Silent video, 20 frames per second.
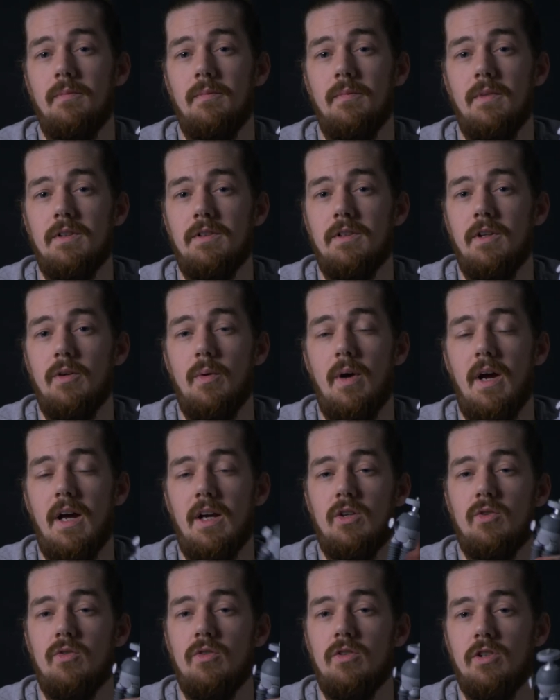There's no
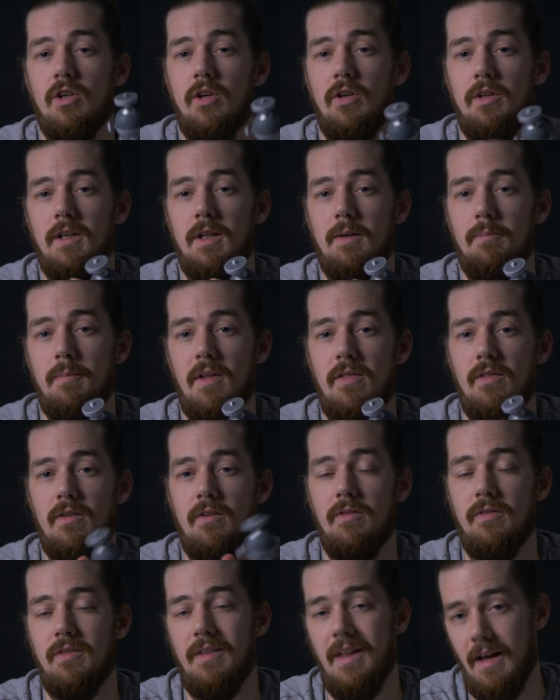extra tightening
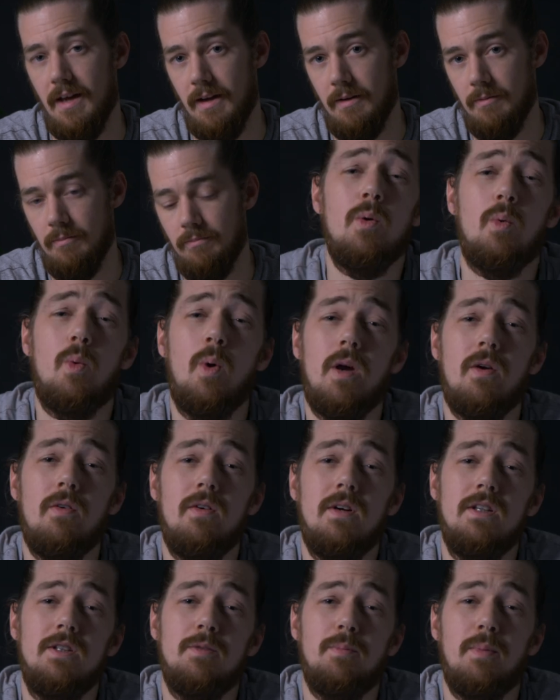method there. The quick
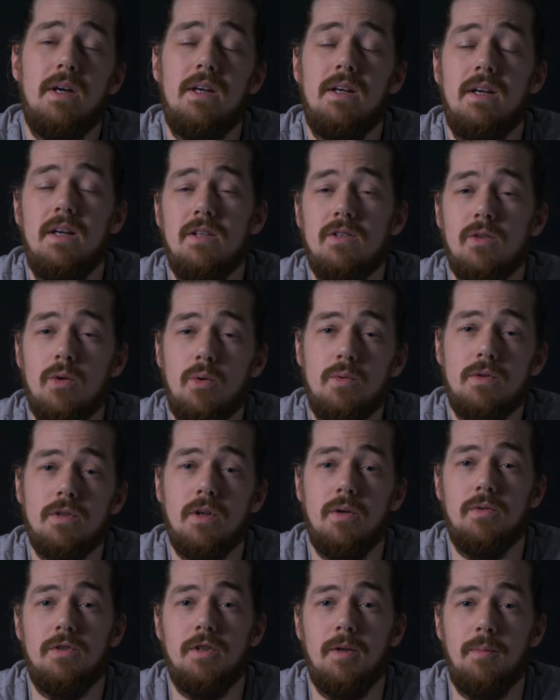release plate is
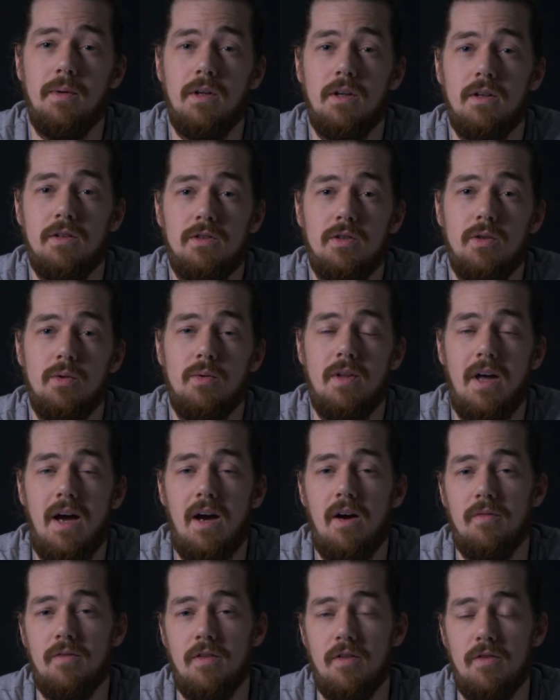also similar to that
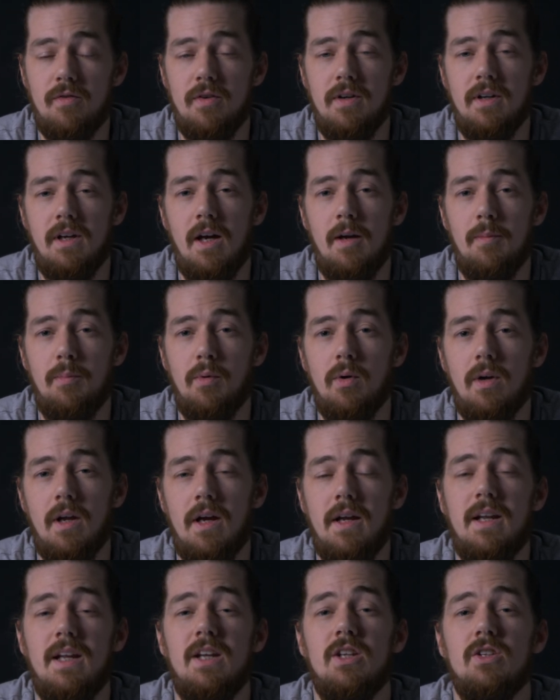of the 3K ball
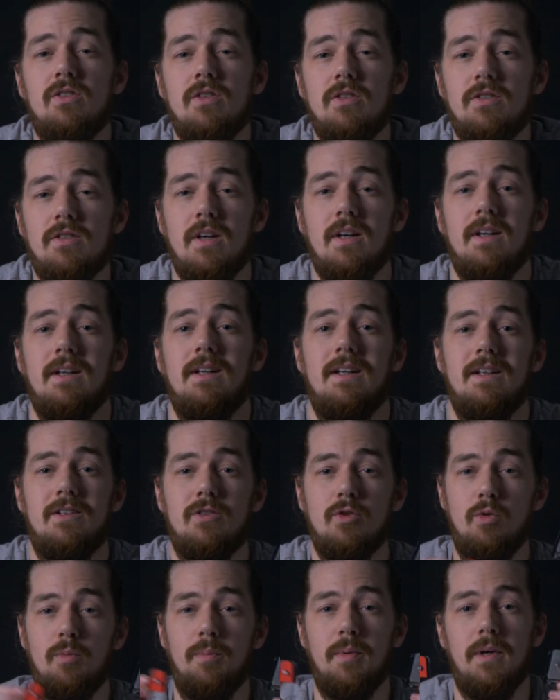head. It's just a
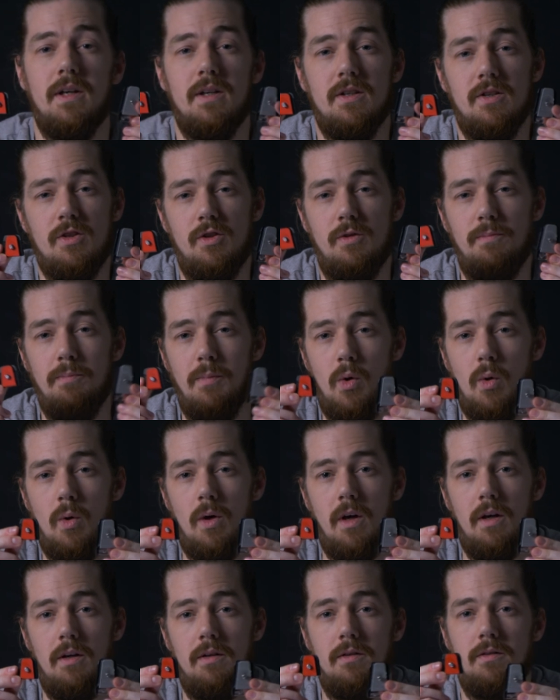little bit smaller.